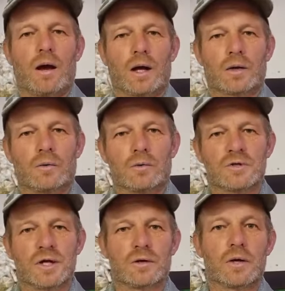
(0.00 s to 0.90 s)
I can
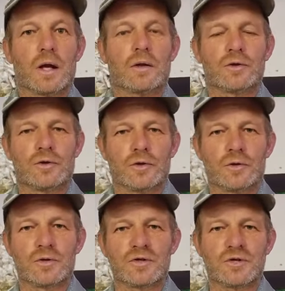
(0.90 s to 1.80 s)
also
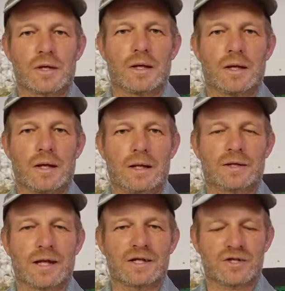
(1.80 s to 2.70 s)
use
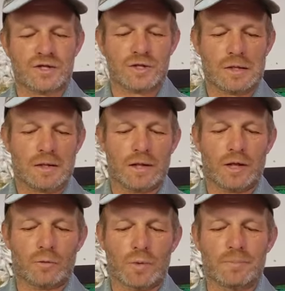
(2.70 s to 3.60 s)
attached
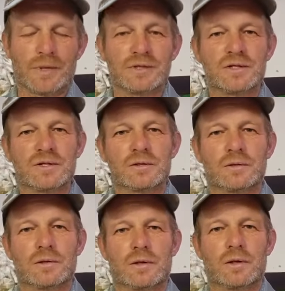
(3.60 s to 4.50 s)
equipment
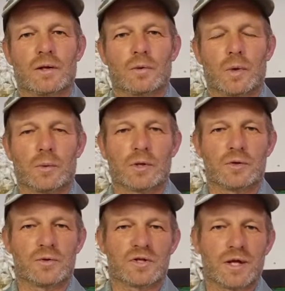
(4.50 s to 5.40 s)
where we
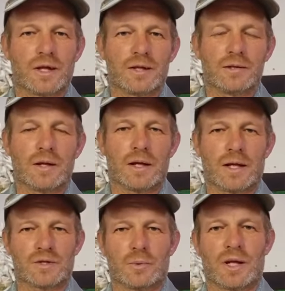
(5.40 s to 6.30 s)
do tilling
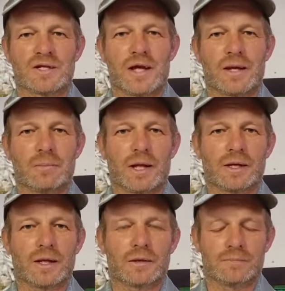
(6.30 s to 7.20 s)
as well as haymaking.